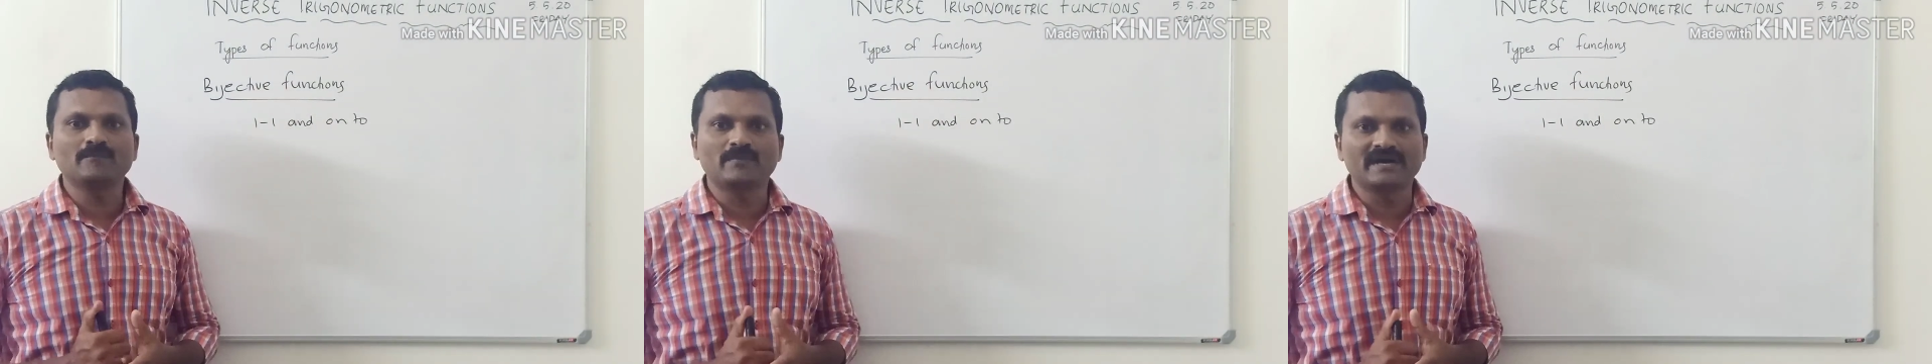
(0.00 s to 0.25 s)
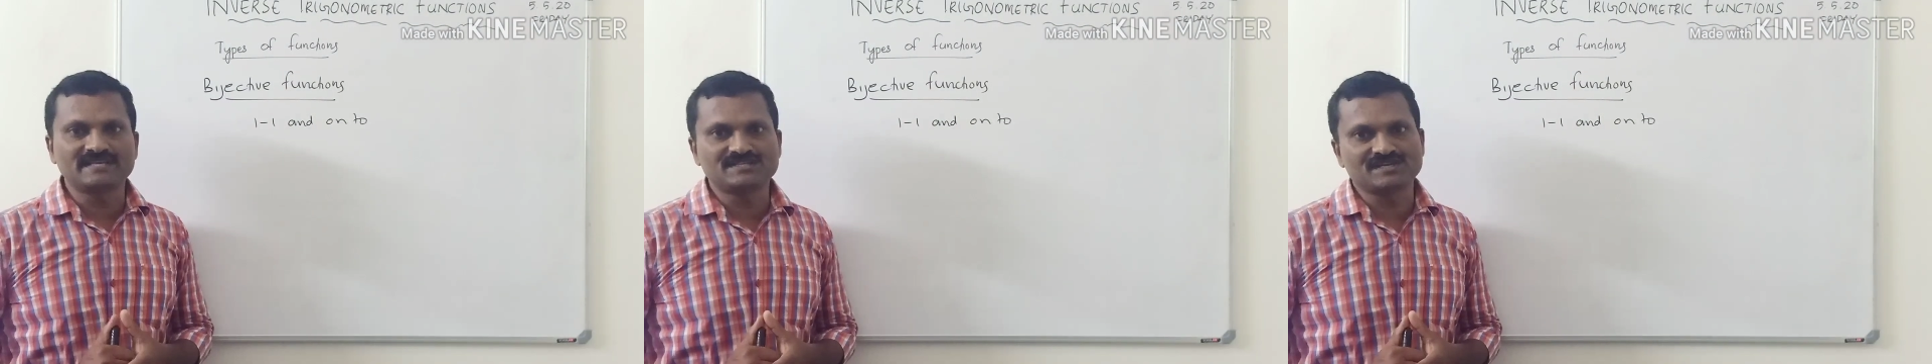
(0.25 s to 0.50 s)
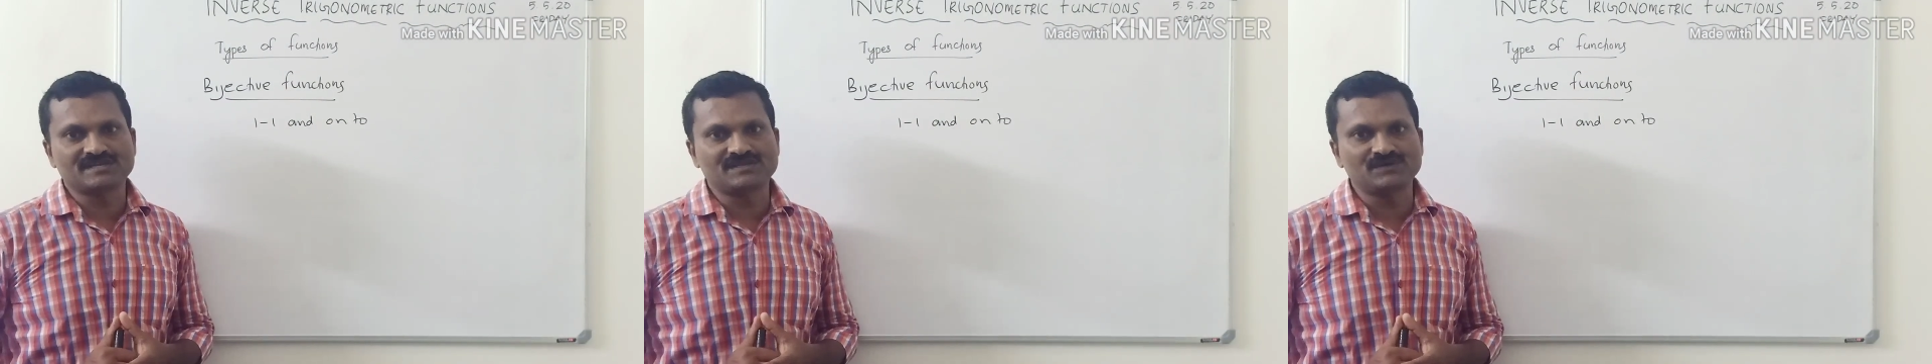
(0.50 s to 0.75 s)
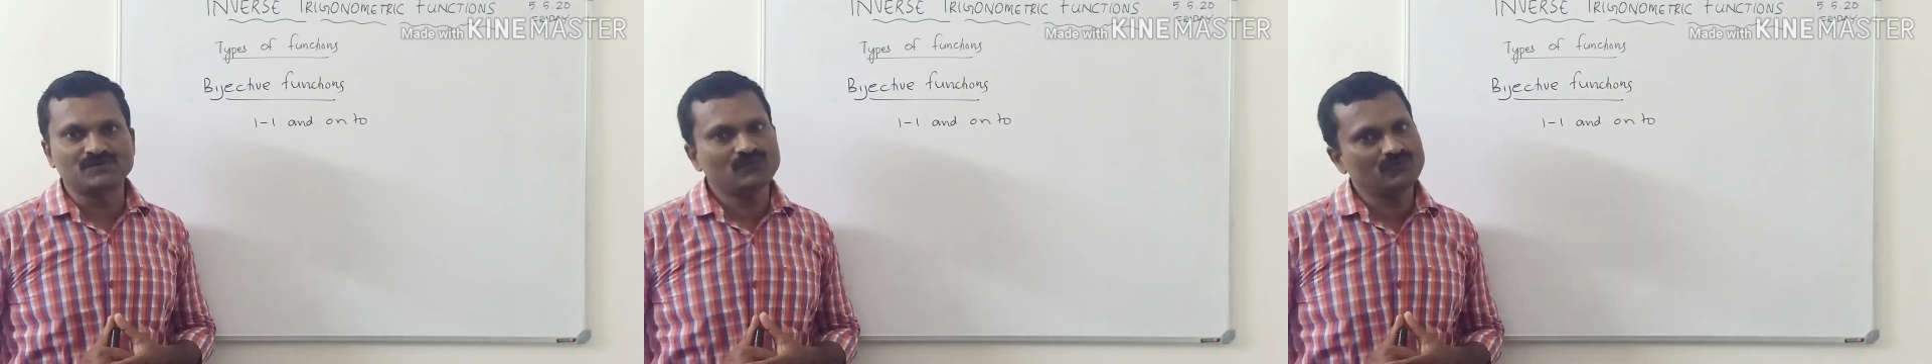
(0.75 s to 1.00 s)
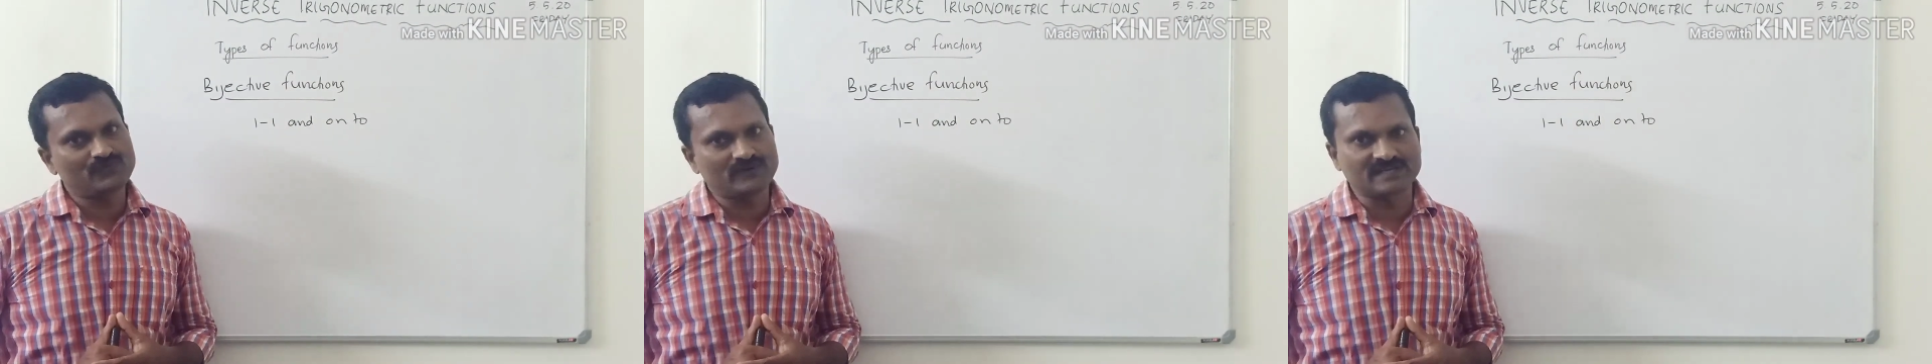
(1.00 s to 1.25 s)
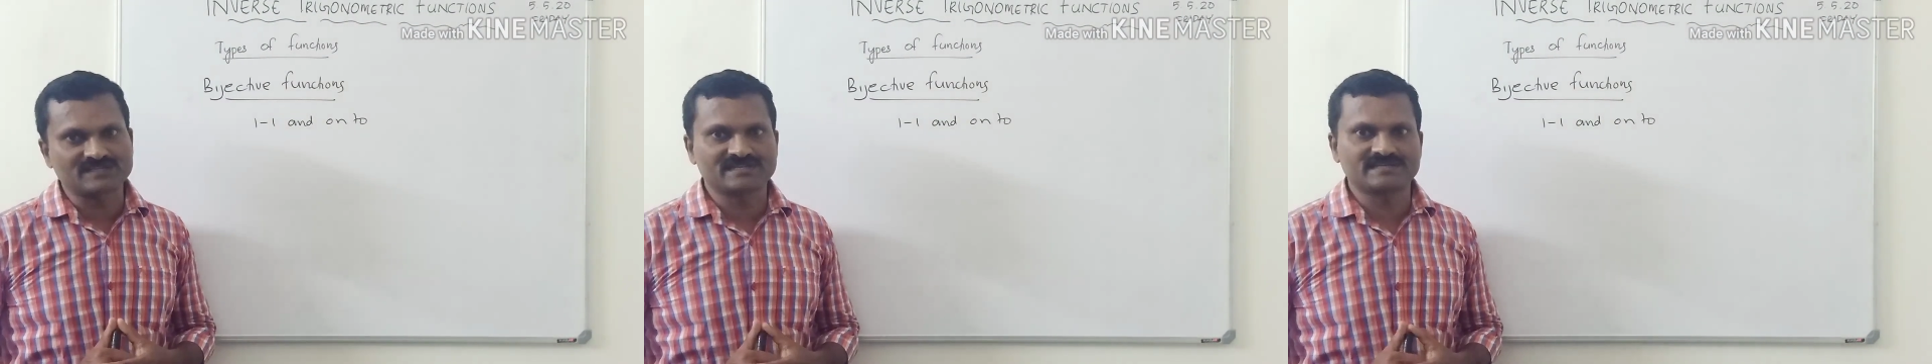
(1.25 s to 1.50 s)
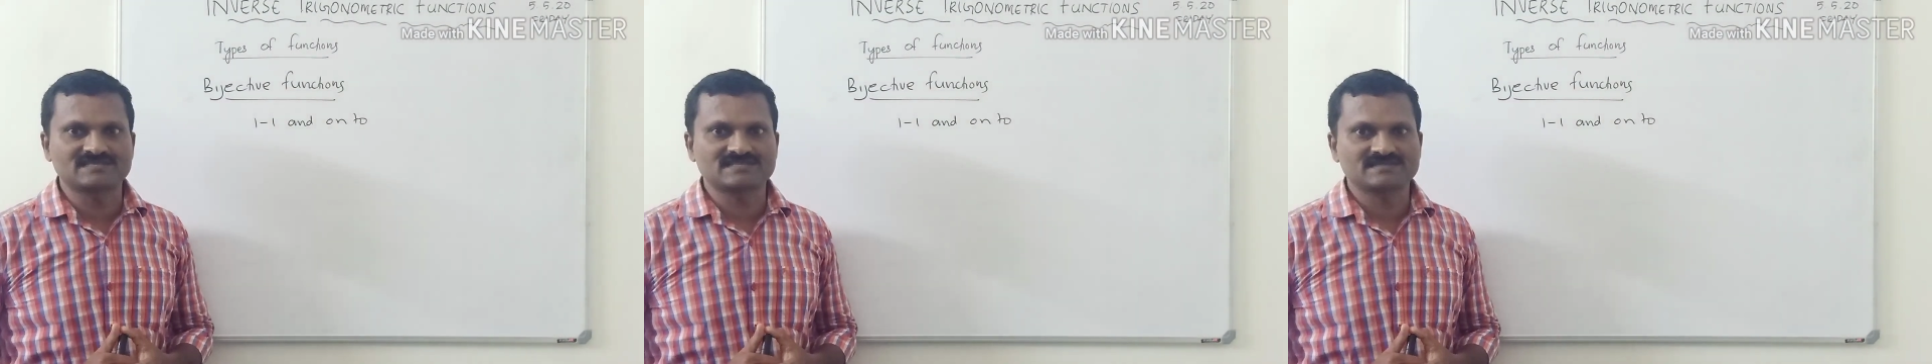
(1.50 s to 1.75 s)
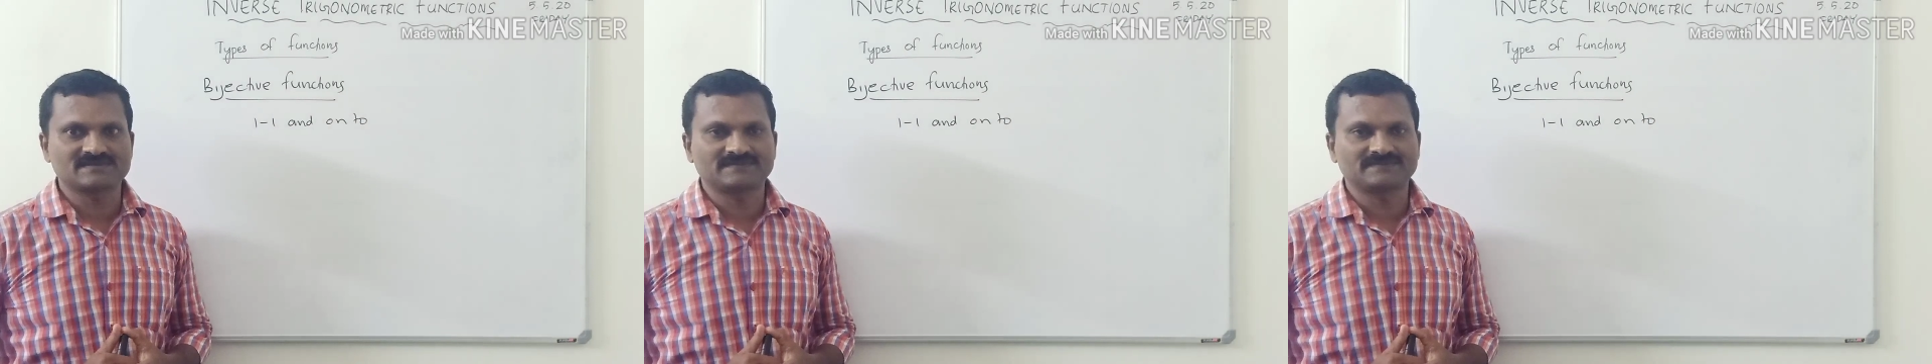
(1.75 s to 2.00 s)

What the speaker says: bijective functions.